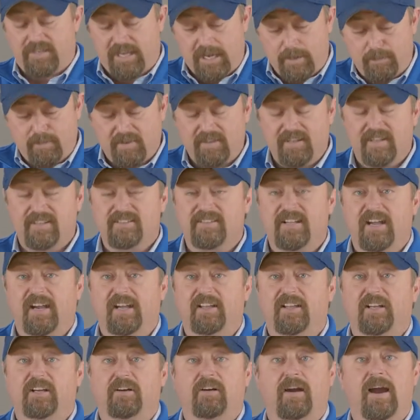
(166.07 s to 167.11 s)
keeping this thing
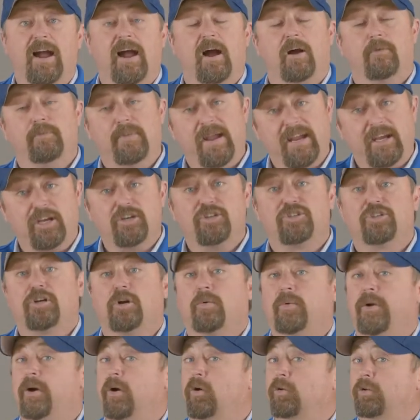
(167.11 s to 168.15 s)
in the ground, making sure
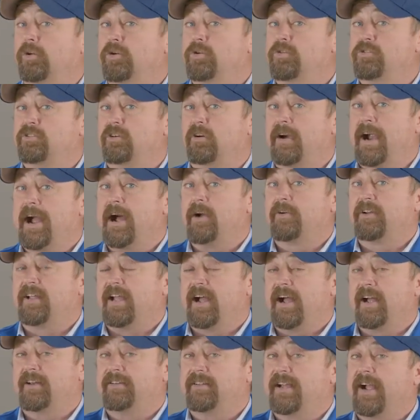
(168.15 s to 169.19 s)
we don't lose ground
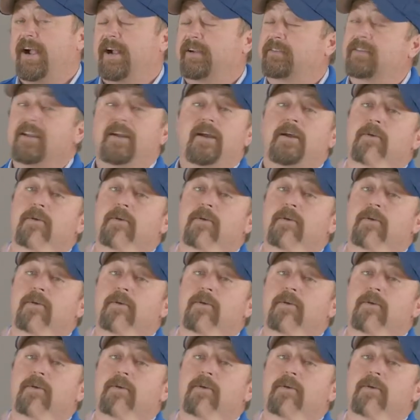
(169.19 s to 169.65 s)
contact